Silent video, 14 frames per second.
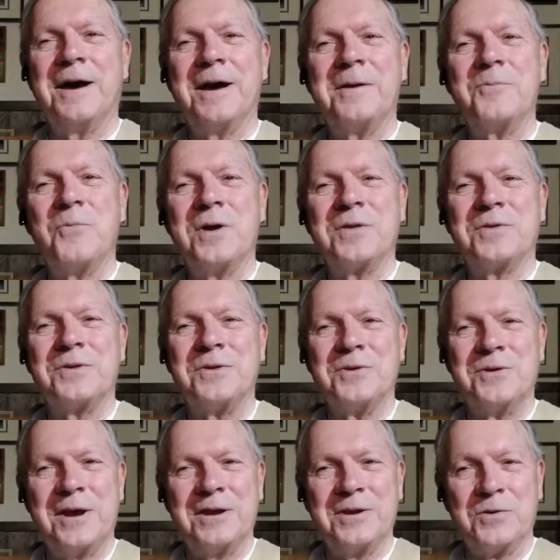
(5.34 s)
I'm with the
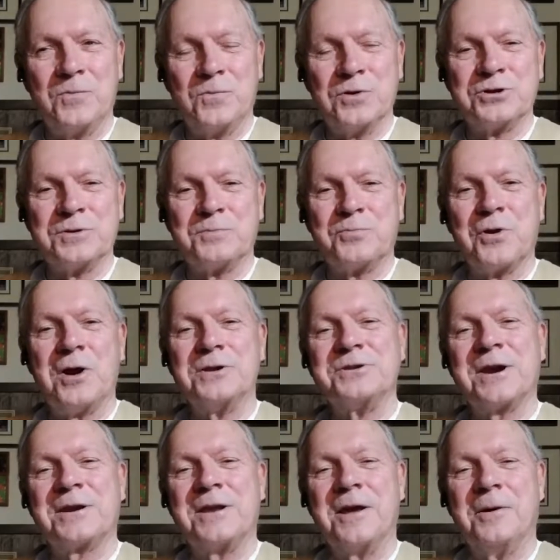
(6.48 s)
United in Worship
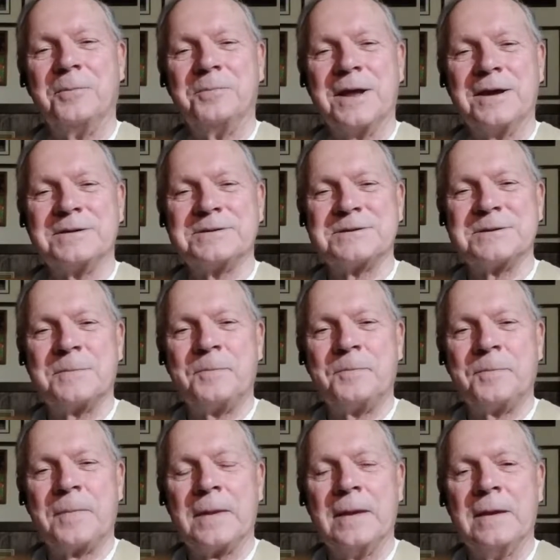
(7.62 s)
Project Help Desk.
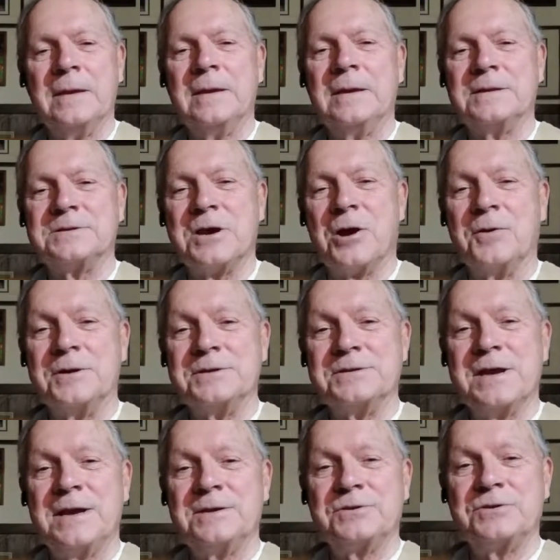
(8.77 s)
It's our
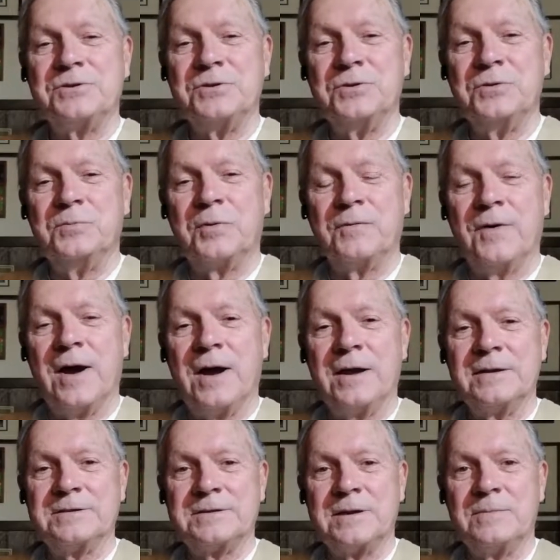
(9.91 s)
intent to
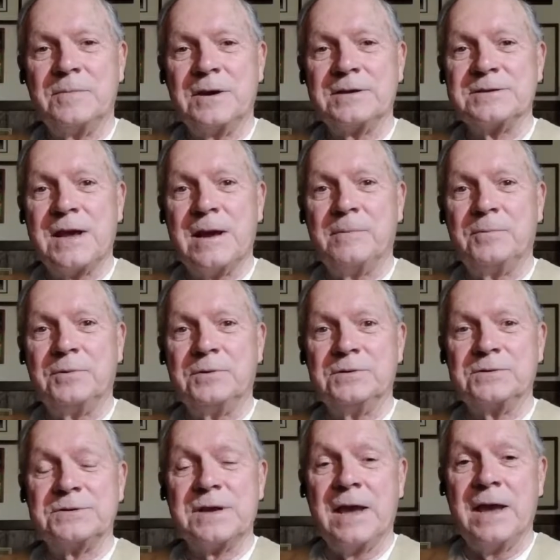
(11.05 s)
provide some
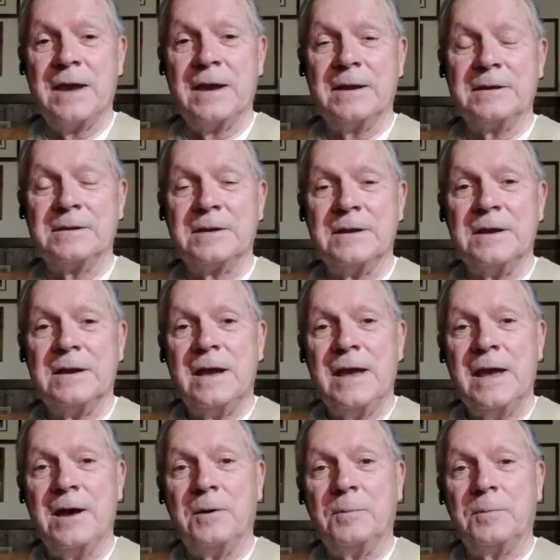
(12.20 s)
examples and
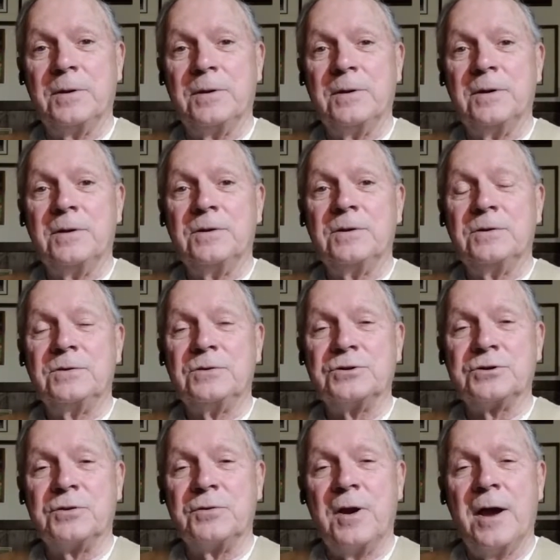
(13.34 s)
help to
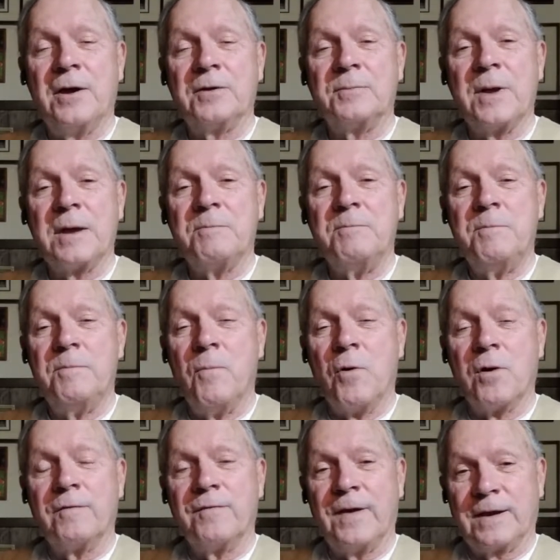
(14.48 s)
show you how to make
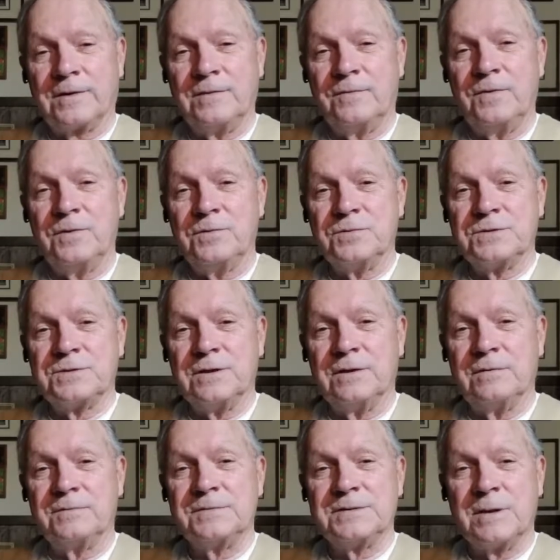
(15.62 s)
more effective use
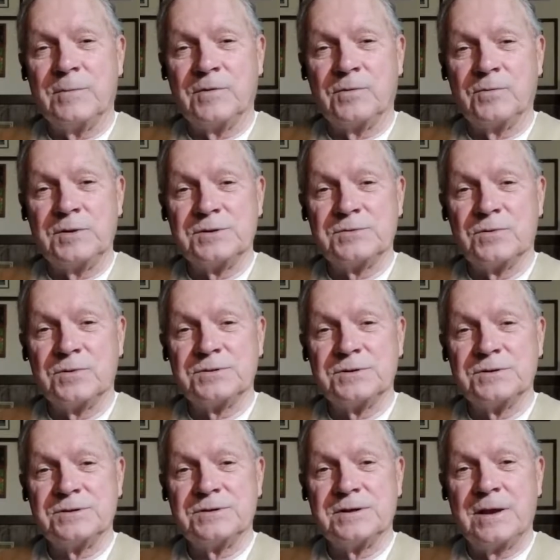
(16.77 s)
of some of the
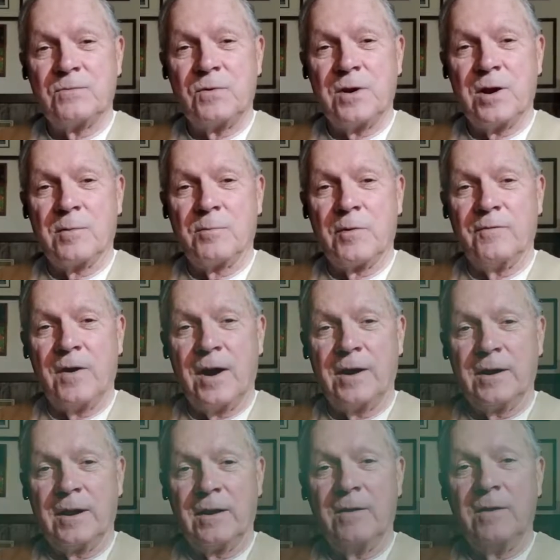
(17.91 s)
resources that we are
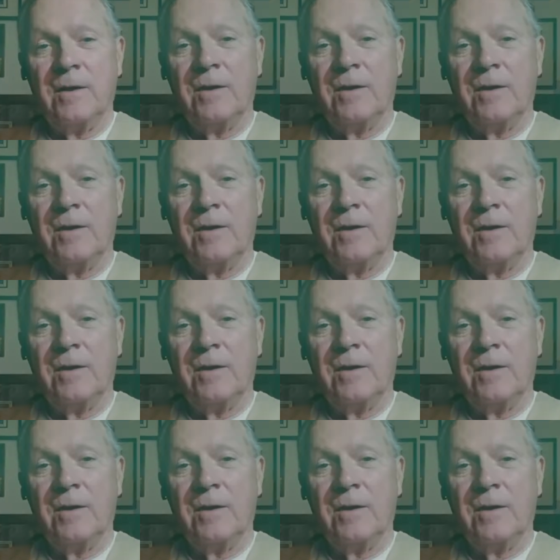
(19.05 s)
providing